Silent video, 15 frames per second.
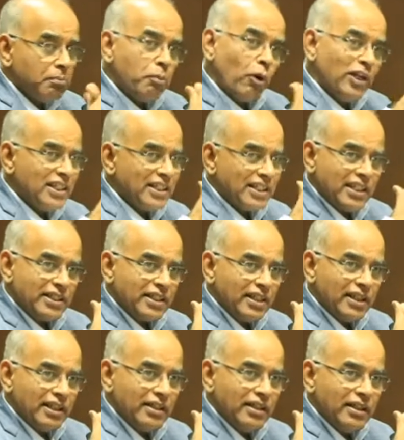police custody
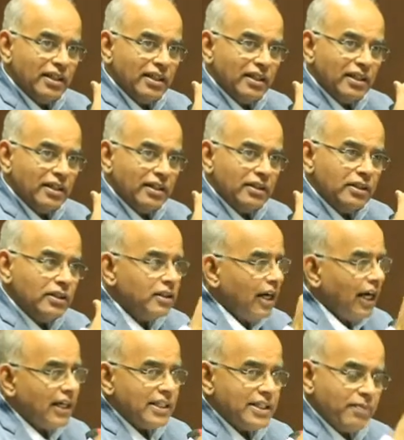
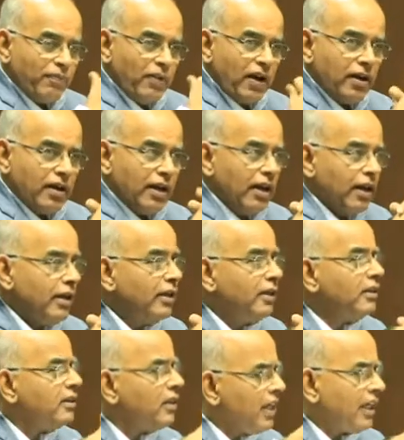and for
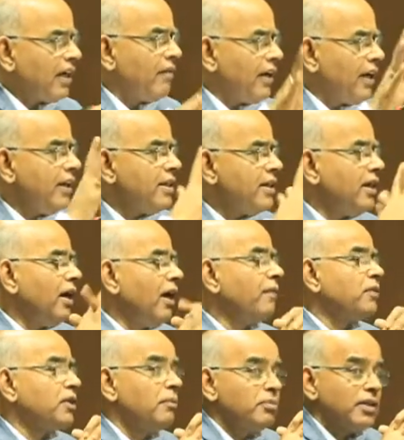recovery of
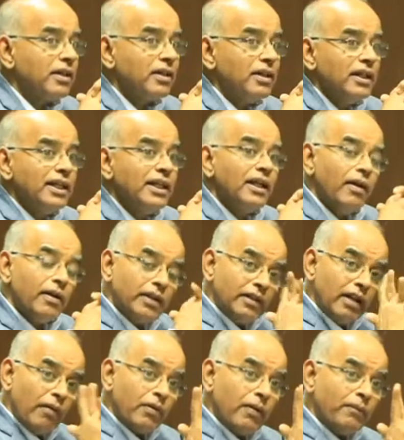something.
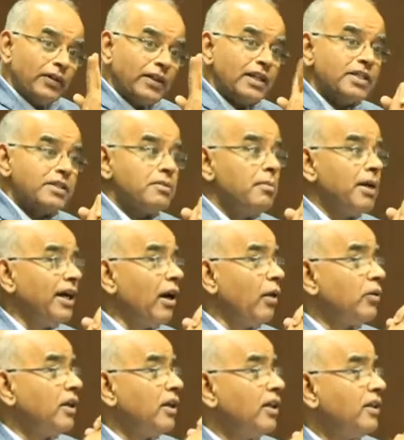Now, if it is made
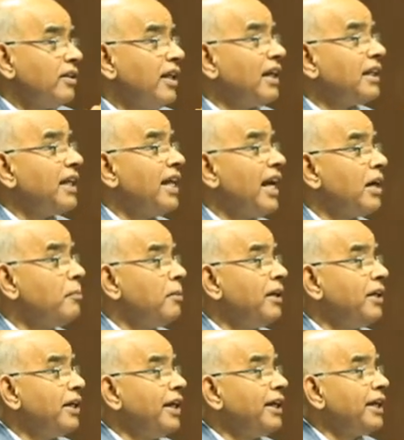up that he had
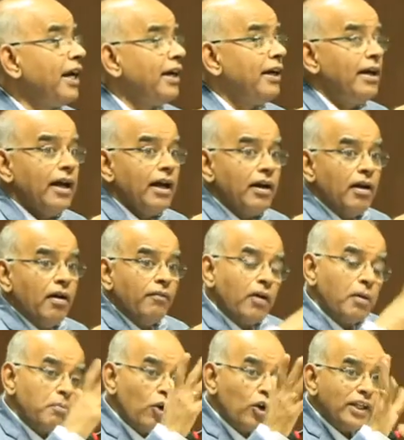been detained for
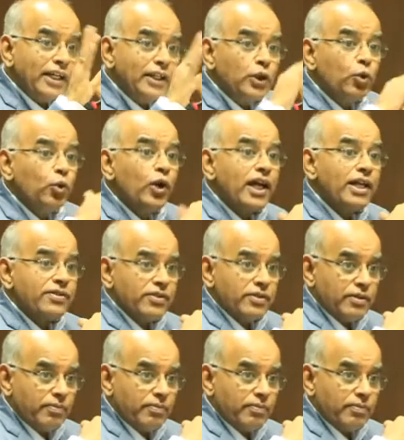more than 2 days,